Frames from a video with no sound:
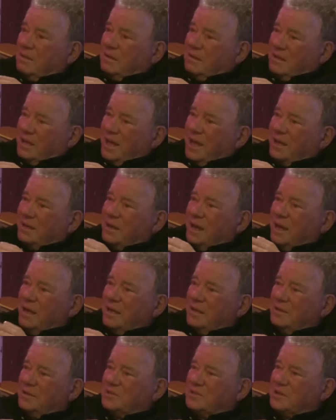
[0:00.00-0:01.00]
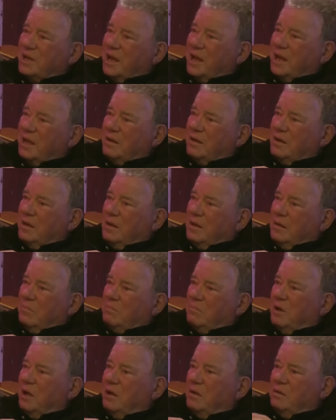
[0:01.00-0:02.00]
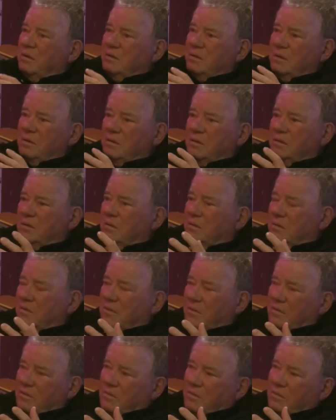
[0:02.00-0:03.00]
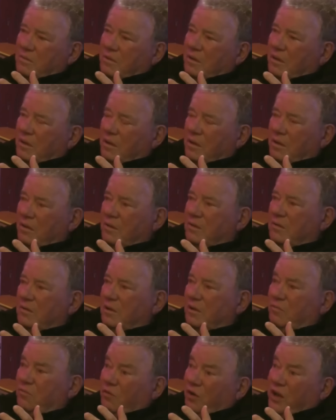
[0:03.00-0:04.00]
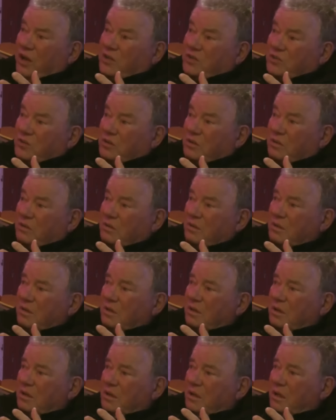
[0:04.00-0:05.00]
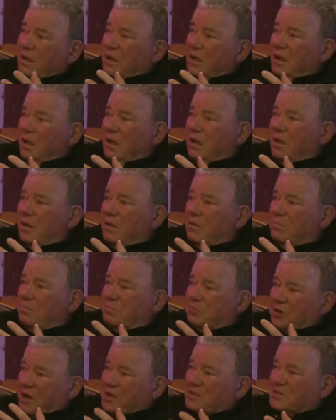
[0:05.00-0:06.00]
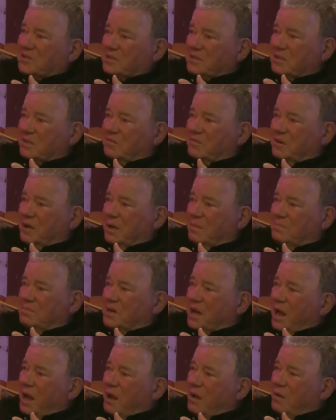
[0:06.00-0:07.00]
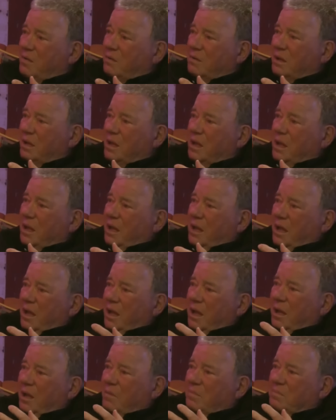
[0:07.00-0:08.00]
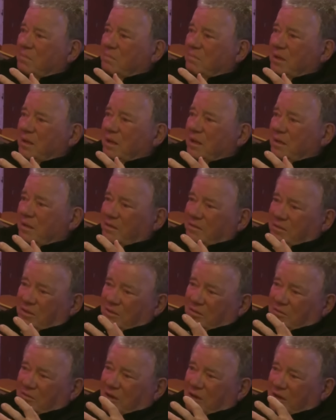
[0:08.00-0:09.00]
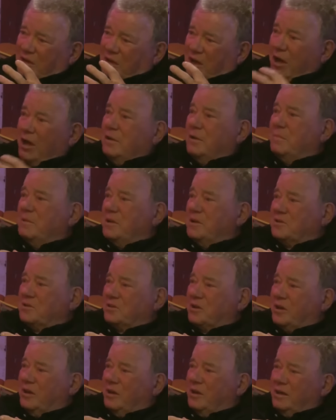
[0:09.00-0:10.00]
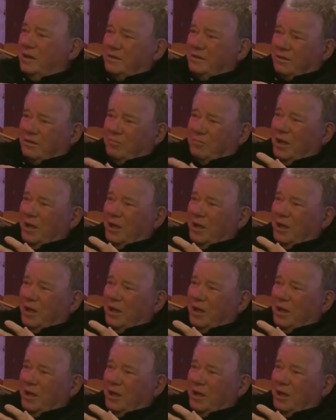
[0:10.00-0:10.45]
That I understand. But inflation, prices have come down, the economy is good.